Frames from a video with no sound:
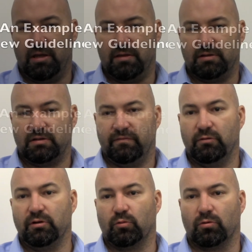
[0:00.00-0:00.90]
In the
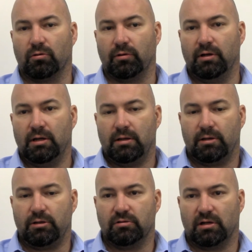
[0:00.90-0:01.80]
civilian world,
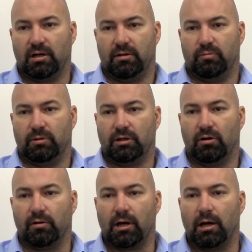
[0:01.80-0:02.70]
they use a lot of what they
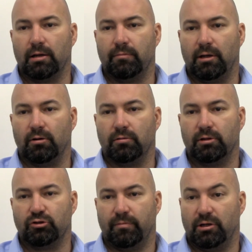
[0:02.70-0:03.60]
call an IM nail,
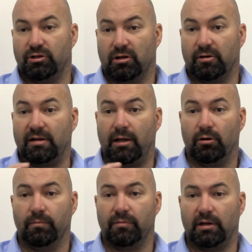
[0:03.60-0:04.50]
intramedullary
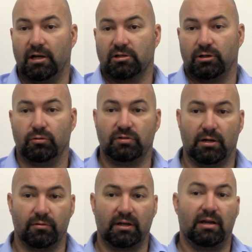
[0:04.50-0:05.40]
nail that actually goes
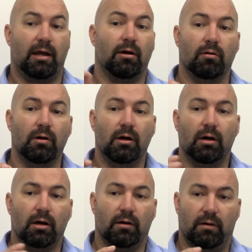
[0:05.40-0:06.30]
down the canal
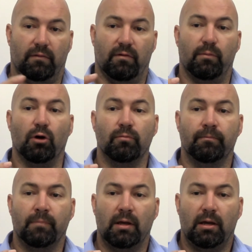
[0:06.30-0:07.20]
uh, of the bone
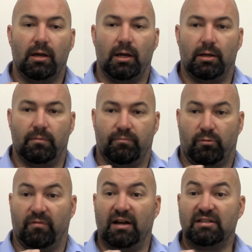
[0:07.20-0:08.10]
and it
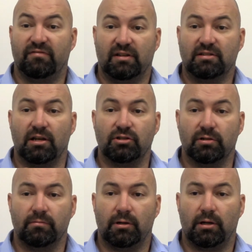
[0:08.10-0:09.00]
provides
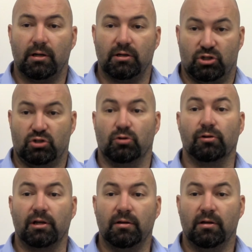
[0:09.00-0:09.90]
fixation and it's
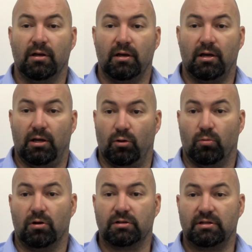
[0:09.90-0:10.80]
sturdy and it works.